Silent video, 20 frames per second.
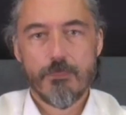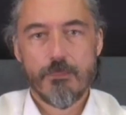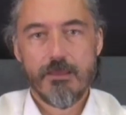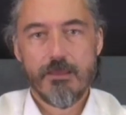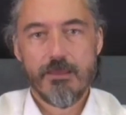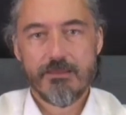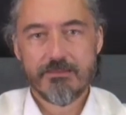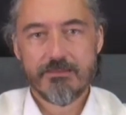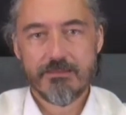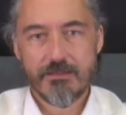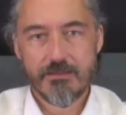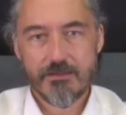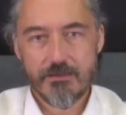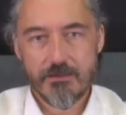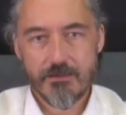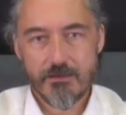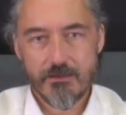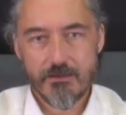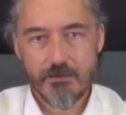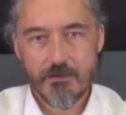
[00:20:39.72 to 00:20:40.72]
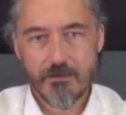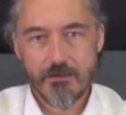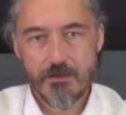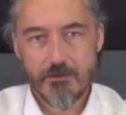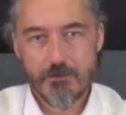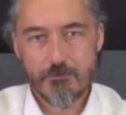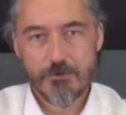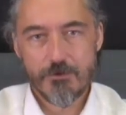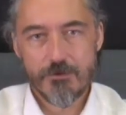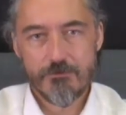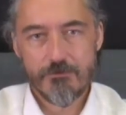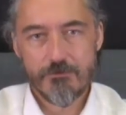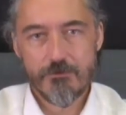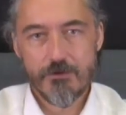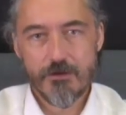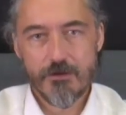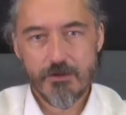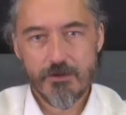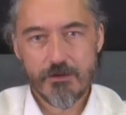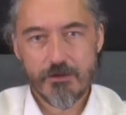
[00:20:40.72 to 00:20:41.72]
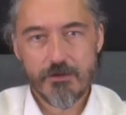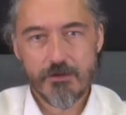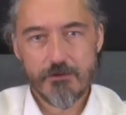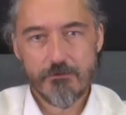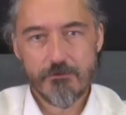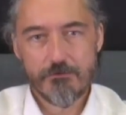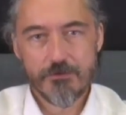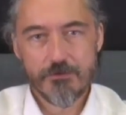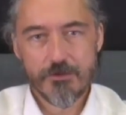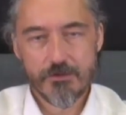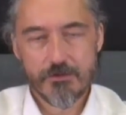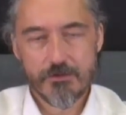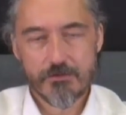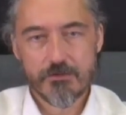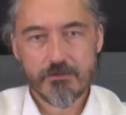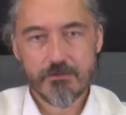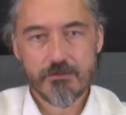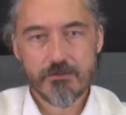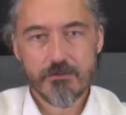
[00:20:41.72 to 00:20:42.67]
has an amplifying effect.